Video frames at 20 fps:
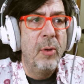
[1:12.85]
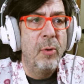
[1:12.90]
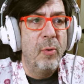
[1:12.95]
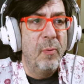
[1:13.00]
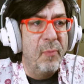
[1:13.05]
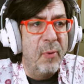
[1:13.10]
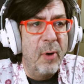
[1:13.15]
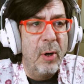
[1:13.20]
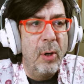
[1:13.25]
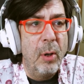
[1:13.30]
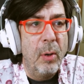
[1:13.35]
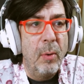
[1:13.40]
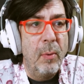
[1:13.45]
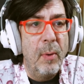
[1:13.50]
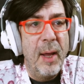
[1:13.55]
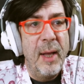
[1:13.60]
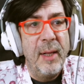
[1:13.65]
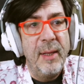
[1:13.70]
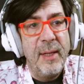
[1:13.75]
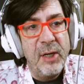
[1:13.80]
To
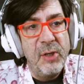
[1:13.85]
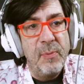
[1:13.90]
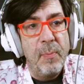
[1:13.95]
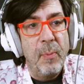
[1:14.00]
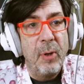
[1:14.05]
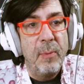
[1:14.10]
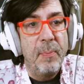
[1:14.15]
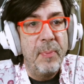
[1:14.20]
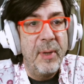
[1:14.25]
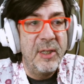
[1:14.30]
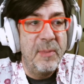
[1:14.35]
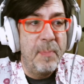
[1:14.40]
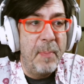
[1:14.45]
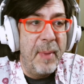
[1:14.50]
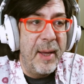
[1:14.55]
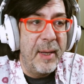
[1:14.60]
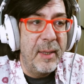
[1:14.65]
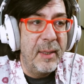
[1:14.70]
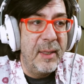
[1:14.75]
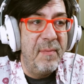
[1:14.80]
follow a dashboard
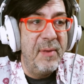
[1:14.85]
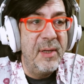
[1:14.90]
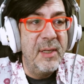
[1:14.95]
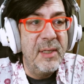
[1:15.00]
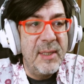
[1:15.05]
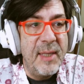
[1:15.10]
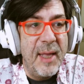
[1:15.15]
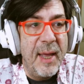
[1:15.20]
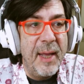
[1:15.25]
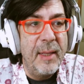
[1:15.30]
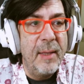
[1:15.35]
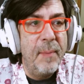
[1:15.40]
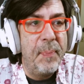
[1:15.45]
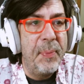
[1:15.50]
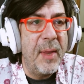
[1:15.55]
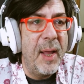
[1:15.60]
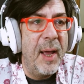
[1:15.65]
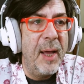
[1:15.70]
perspective instead,